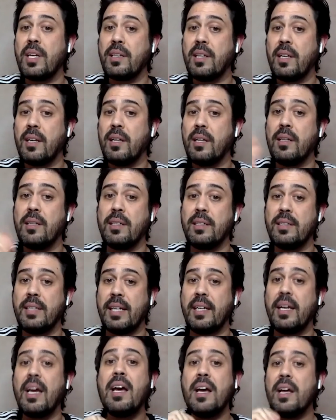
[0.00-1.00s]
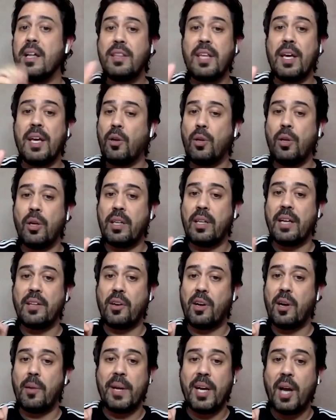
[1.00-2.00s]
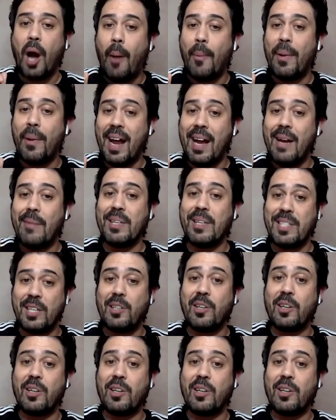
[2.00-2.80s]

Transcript: Like they don't look like they're gonna be common enemies.